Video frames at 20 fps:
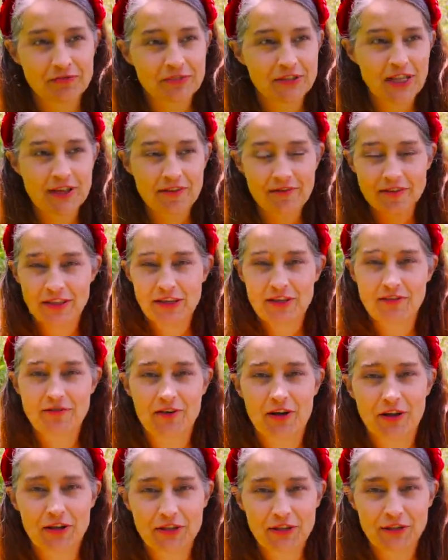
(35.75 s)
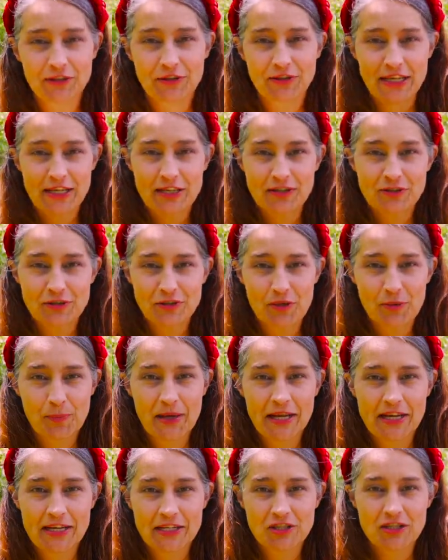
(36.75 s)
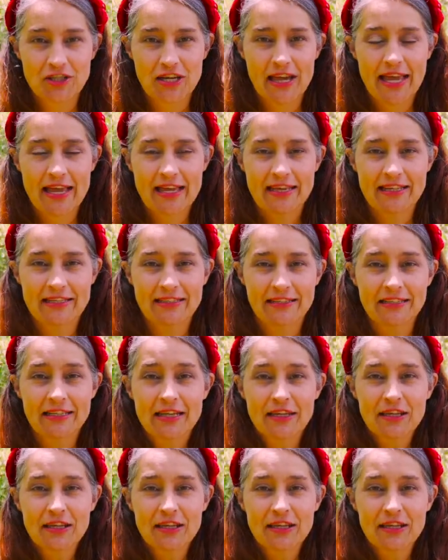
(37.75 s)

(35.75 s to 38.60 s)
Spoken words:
Love that you followed. Thank you so much. And